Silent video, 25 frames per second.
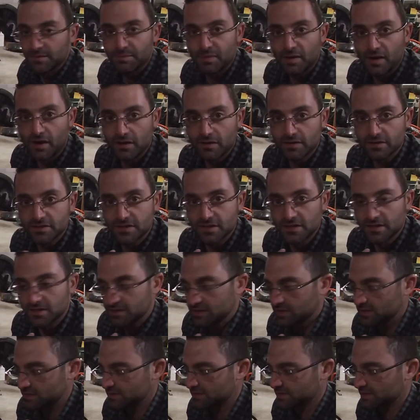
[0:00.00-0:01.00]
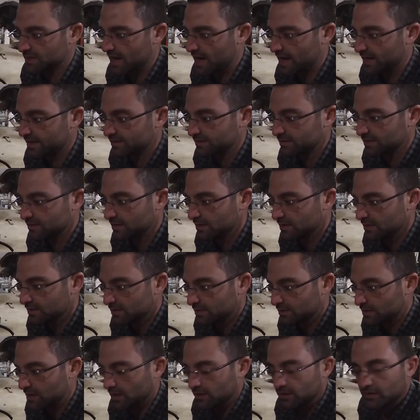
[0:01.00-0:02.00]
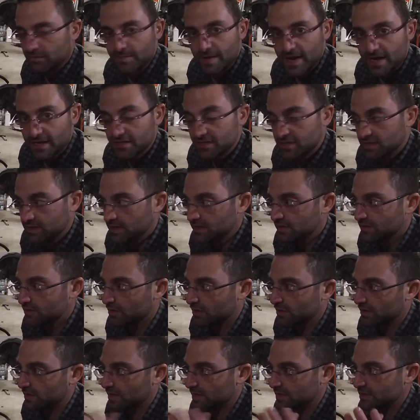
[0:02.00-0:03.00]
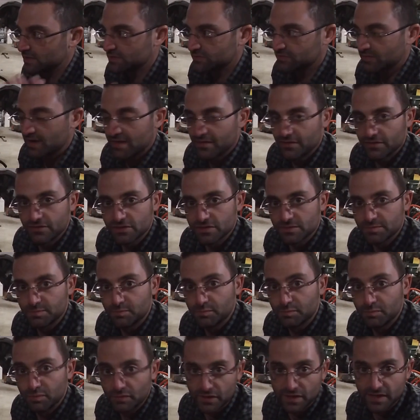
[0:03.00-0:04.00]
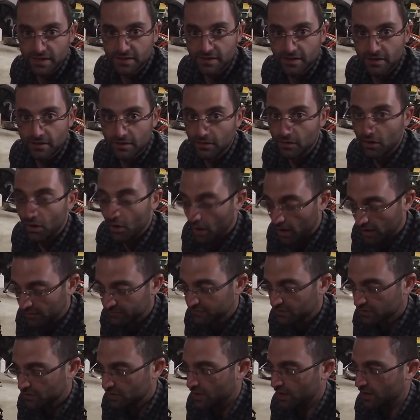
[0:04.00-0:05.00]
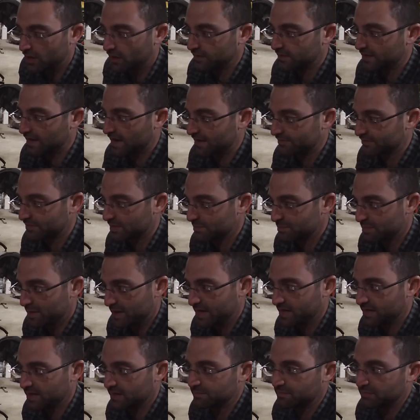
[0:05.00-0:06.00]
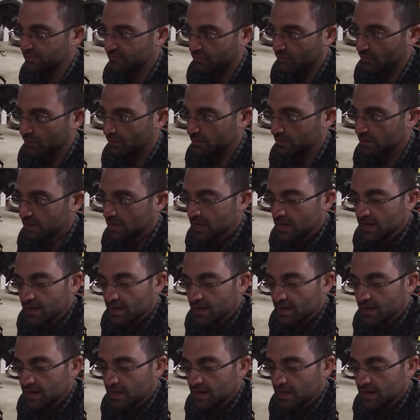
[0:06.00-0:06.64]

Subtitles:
apart since it's not color matched either, and I just rather just bring it there off the car and have them paint it before,